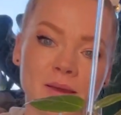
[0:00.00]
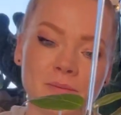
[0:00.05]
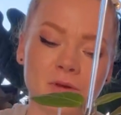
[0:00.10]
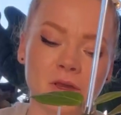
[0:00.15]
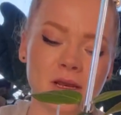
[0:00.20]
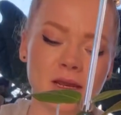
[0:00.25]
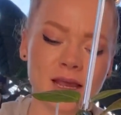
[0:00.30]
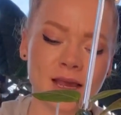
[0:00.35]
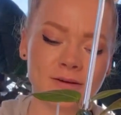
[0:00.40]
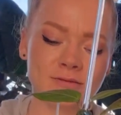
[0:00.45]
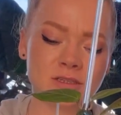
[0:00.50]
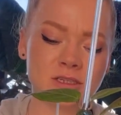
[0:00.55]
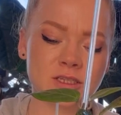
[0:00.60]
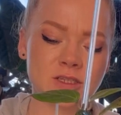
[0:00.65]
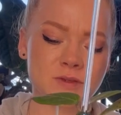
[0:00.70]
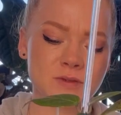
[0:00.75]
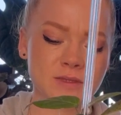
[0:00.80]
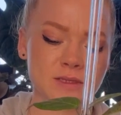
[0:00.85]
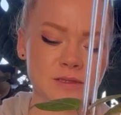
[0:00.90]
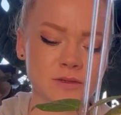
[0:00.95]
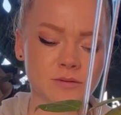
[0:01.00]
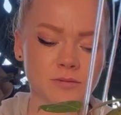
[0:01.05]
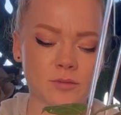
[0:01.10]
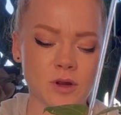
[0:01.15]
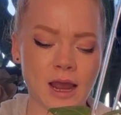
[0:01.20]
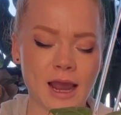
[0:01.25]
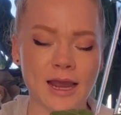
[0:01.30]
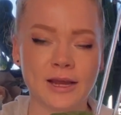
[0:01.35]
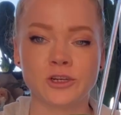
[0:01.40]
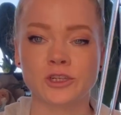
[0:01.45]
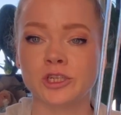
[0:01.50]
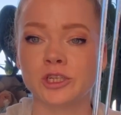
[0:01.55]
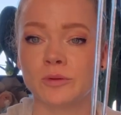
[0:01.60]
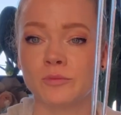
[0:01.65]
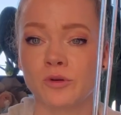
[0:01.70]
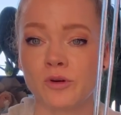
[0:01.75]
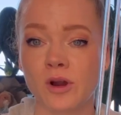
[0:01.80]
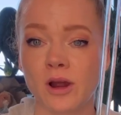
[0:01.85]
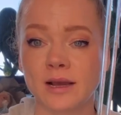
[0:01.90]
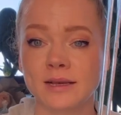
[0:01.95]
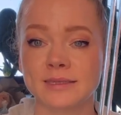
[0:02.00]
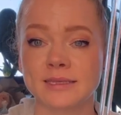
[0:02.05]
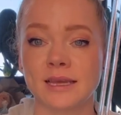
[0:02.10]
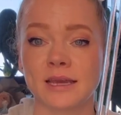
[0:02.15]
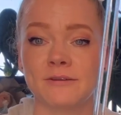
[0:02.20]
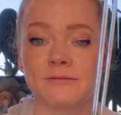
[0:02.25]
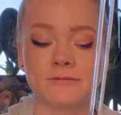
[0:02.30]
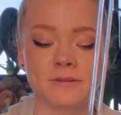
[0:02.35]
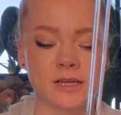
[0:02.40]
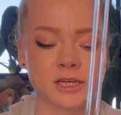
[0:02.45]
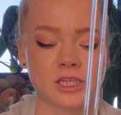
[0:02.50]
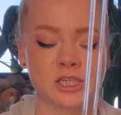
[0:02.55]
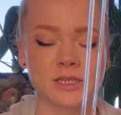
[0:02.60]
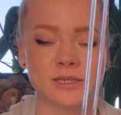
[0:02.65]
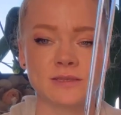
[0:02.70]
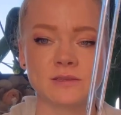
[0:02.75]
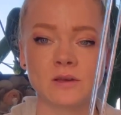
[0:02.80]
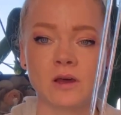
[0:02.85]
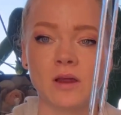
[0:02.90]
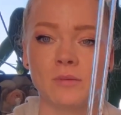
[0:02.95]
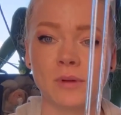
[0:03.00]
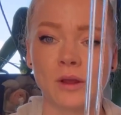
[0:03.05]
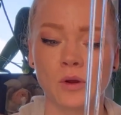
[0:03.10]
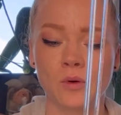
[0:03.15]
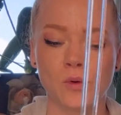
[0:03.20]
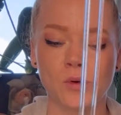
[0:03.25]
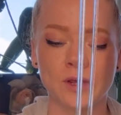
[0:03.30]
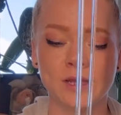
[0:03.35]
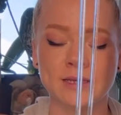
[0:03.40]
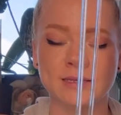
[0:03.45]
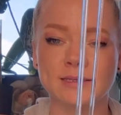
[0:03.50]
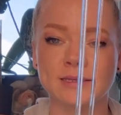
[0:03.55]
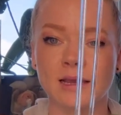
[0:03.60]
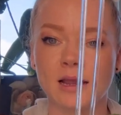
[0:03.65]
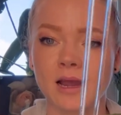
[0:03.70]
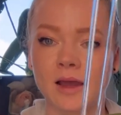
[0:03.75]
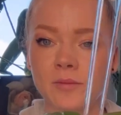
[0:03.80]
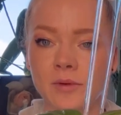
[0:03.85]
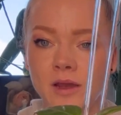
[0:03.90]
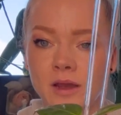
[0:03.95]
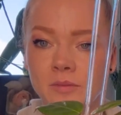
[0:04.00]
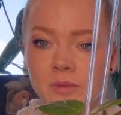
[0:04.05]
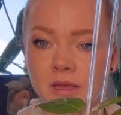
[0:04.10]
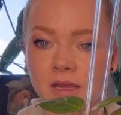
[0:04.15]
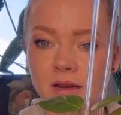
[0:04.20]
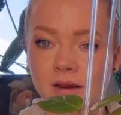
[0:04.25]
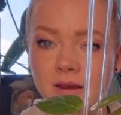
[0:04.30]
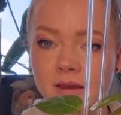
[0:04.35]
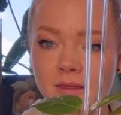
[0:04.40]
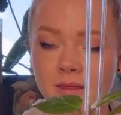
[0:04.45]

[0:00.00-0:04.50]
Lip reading: I'm gonna have to do some hydrogen peroxide flushes on my Hoyas coming up here, I